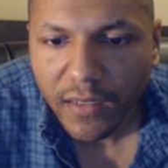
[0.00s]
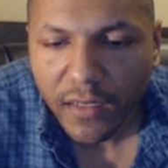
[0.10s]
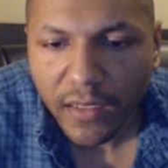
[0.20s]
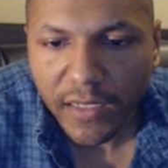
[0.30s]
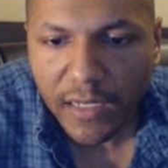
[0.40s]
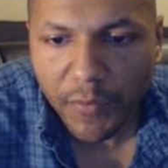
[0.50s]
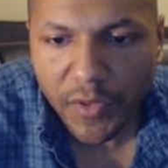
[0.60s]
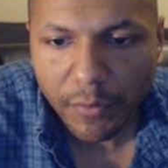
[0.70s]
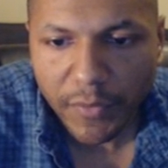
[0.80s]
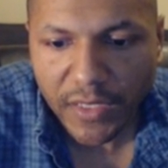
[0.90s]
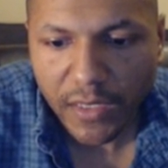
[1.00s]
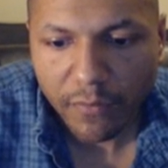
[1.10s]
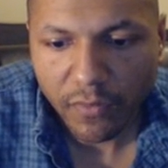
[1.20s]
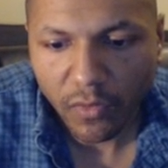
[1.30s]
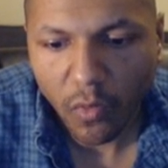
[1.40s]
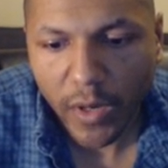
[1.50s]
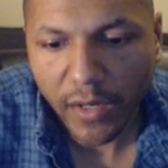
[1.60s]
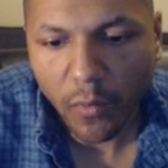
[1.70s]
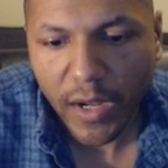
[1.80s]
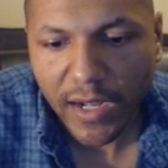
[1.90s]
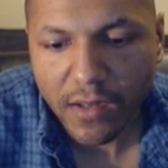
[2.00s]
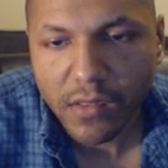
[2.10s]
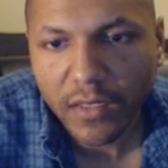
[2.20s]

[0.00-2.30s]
and I'm gonna be up for quite a while.